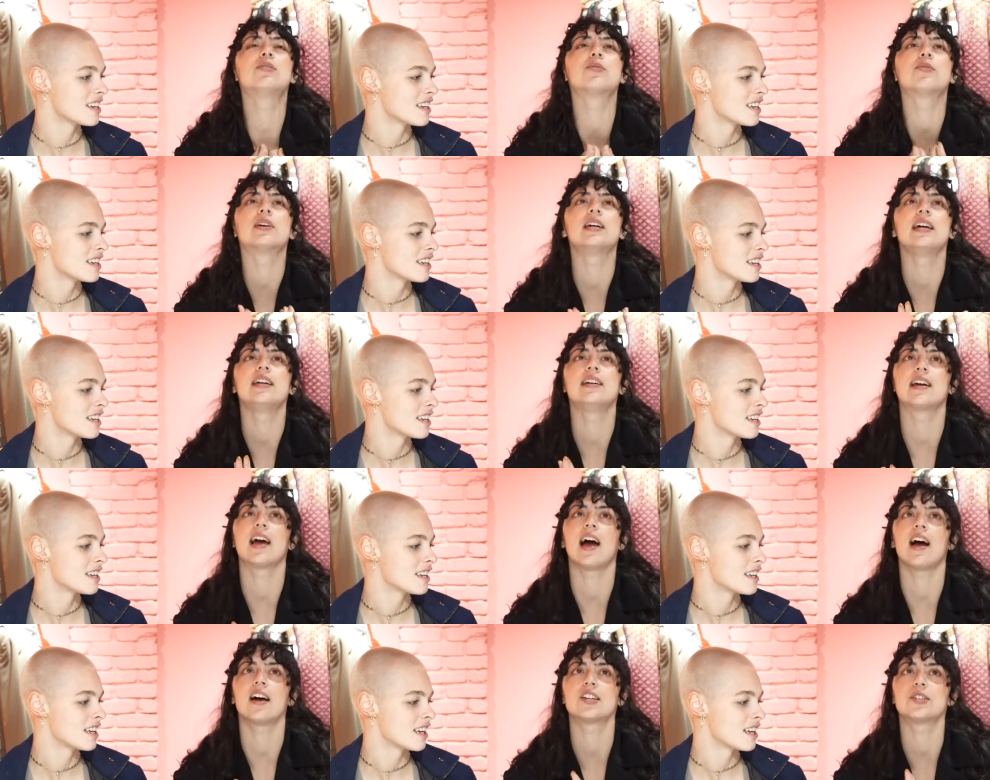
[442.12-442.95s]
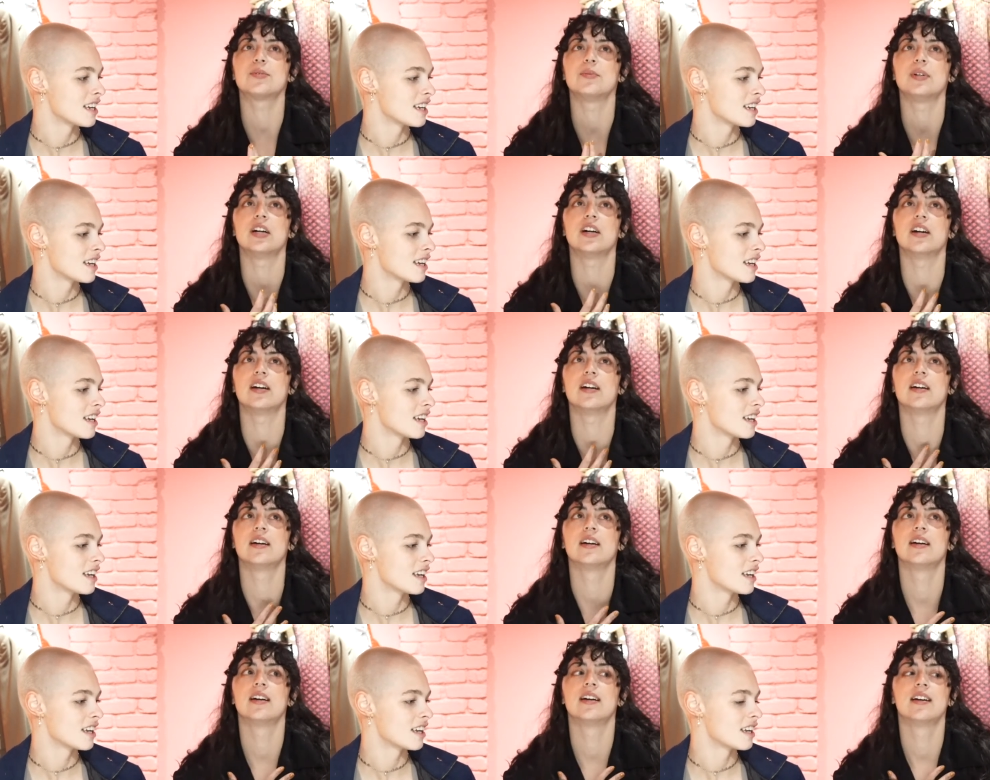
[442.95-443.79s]
Speaker 1: green cashmere
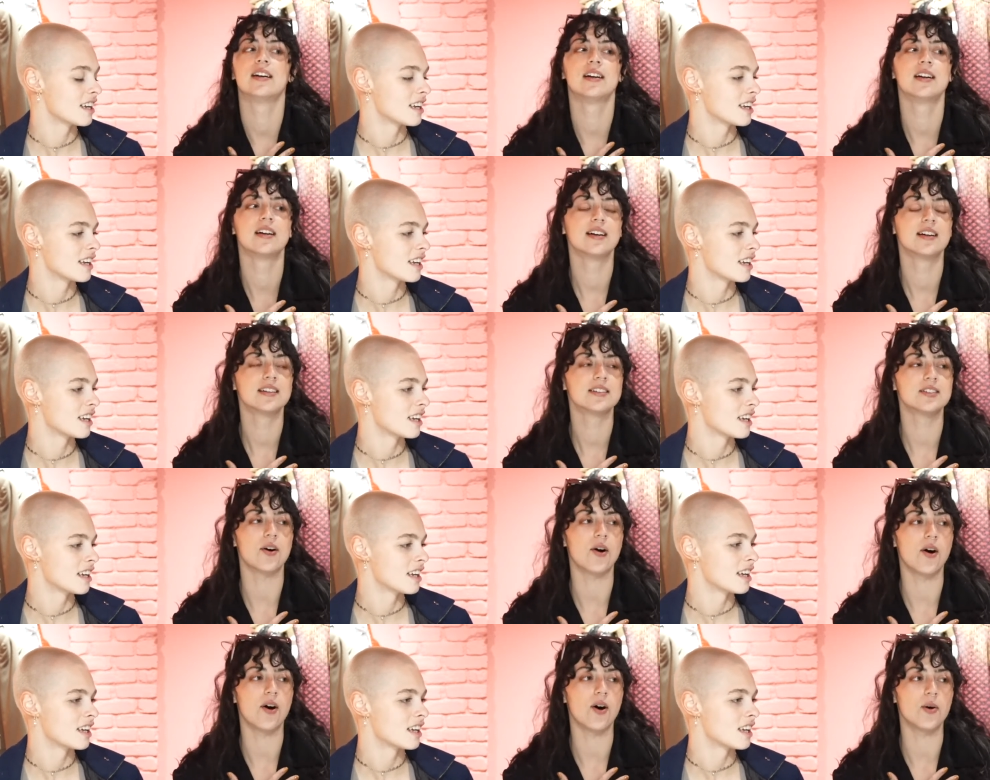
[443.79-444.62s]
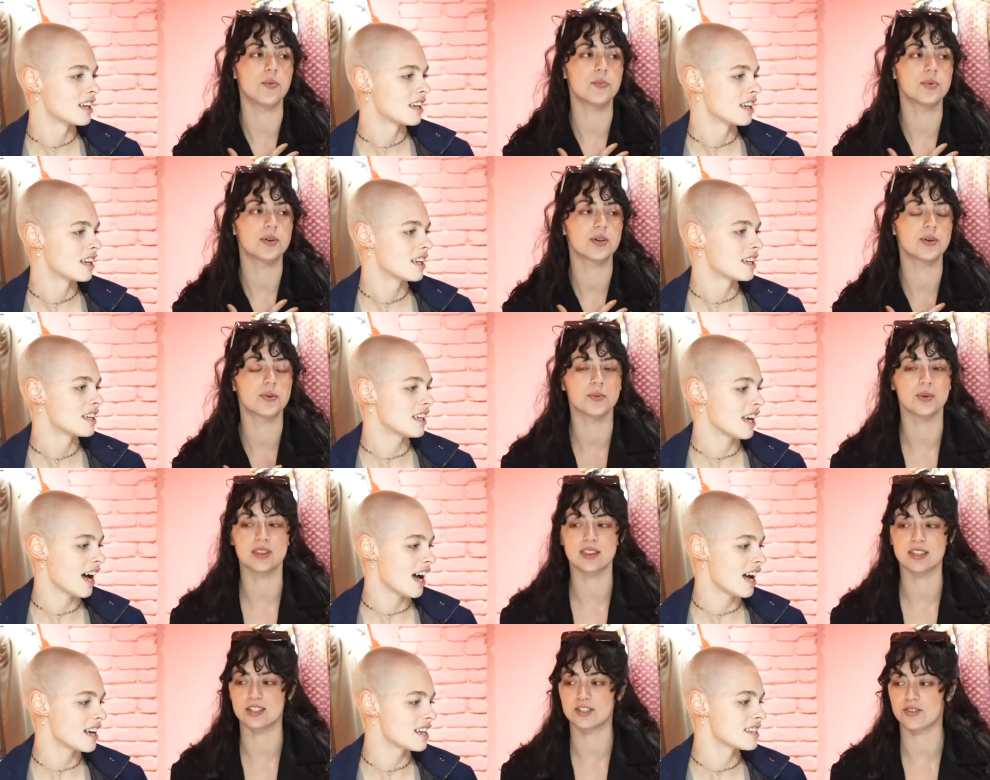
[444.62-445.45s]
top with
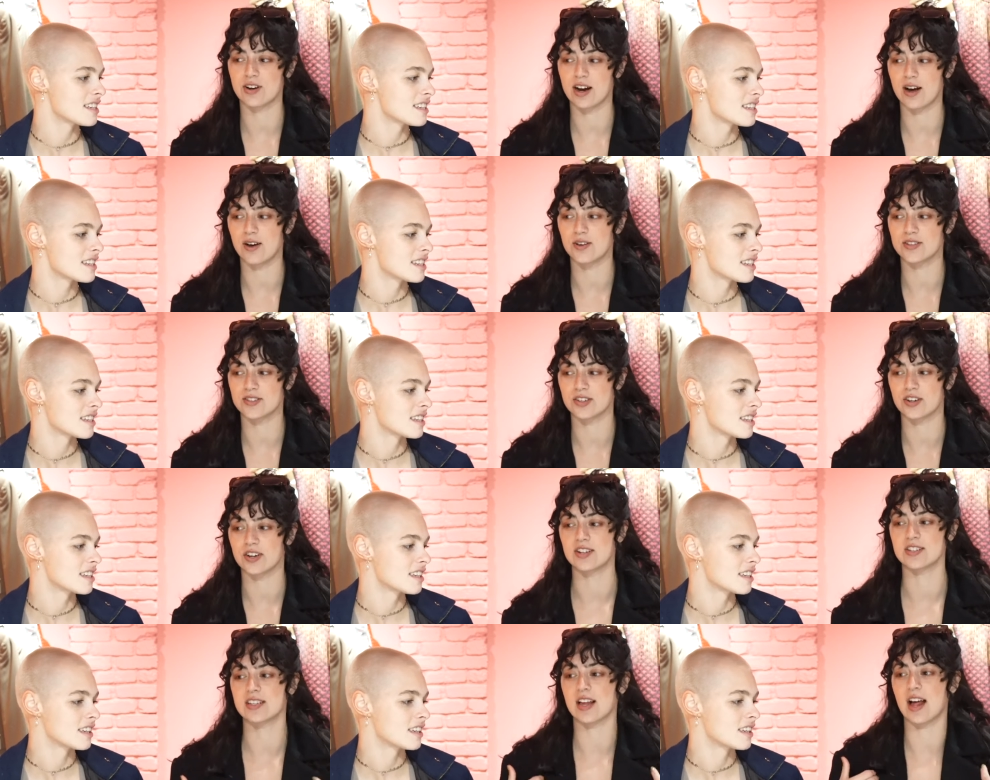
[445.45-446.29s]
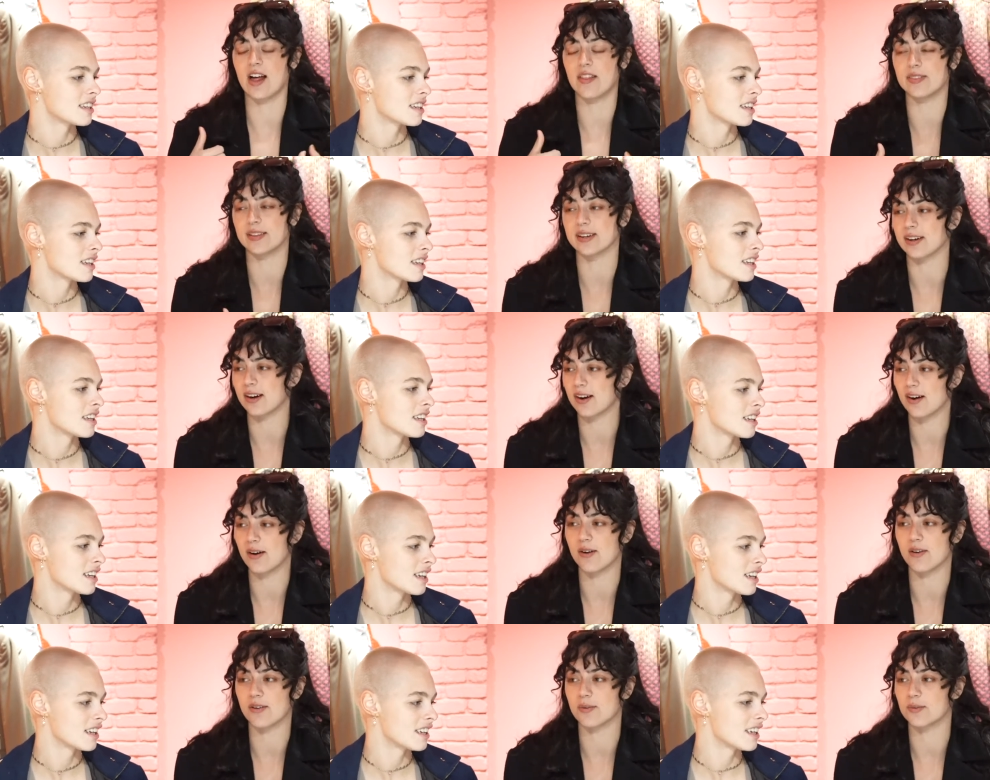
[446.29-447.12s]
yes. the trousers and the
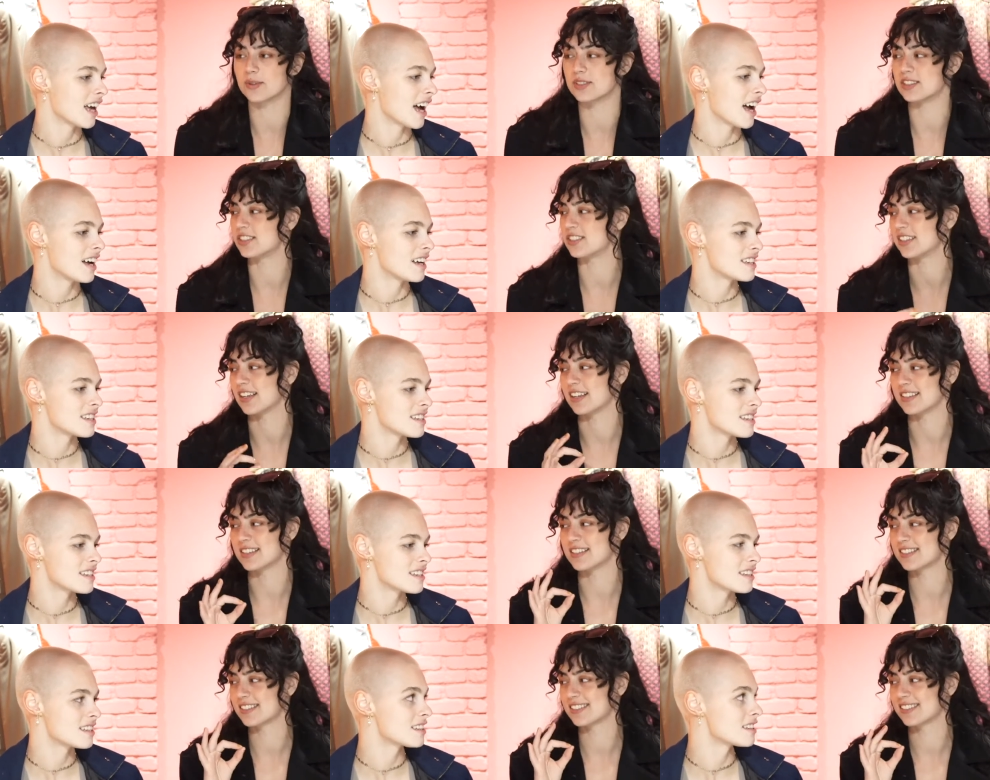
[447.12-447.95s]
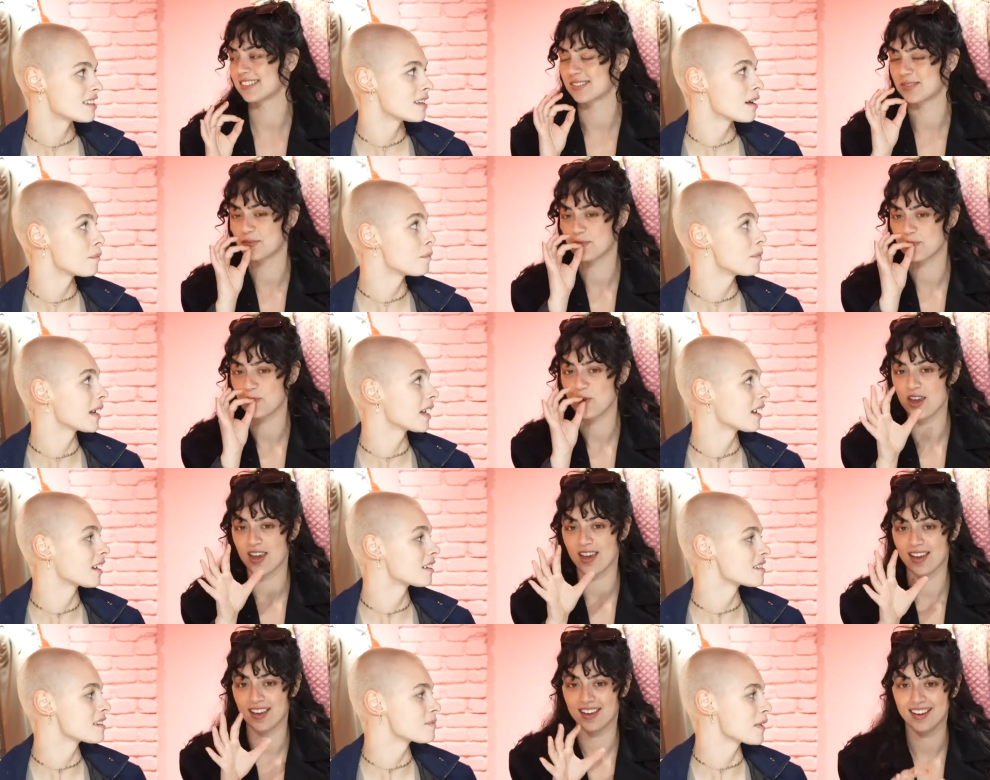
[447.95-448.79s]
coat yes. was just
Speaker 2: the big
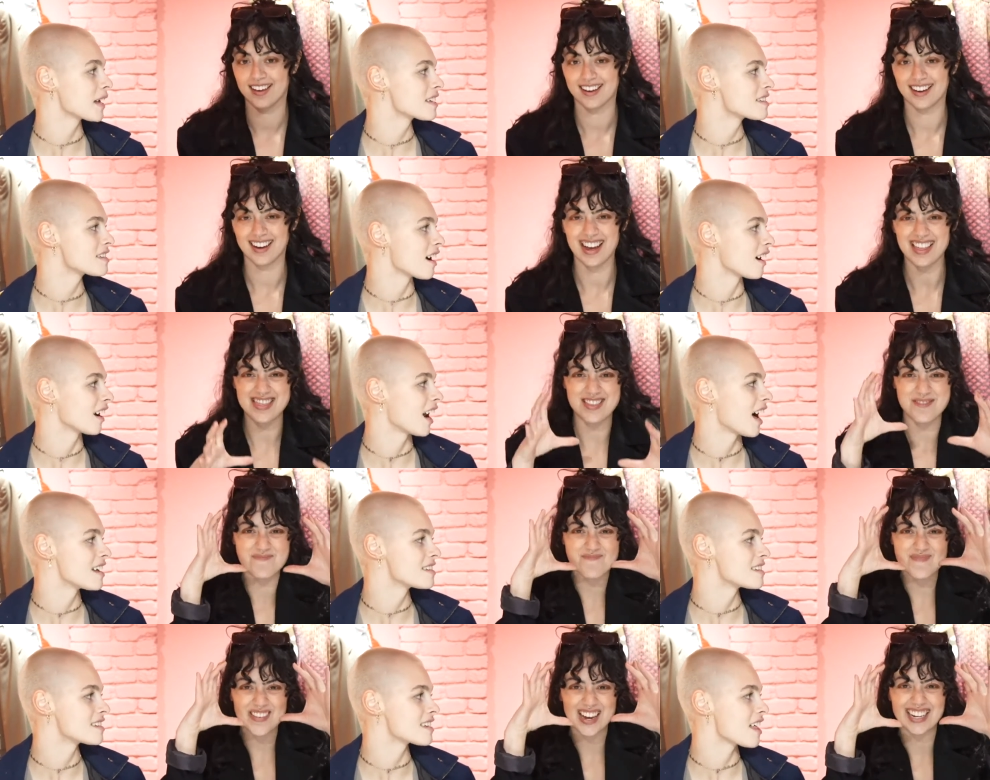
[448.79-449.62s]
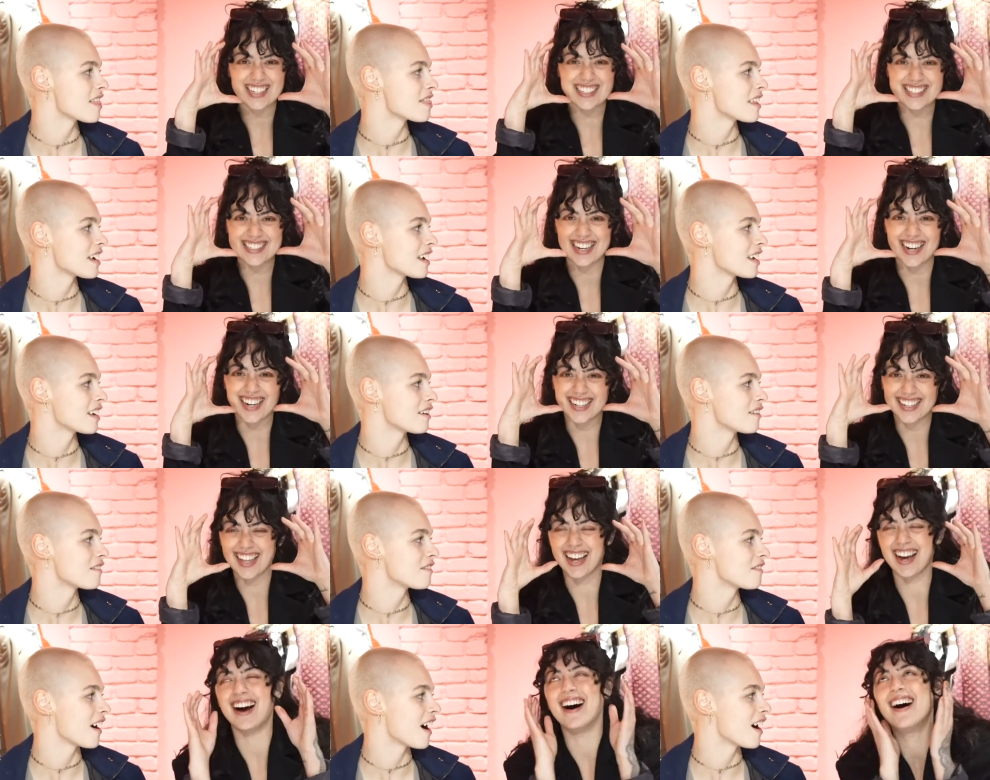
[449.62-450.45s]
the big sunglasses I think
Speaker 1: you found.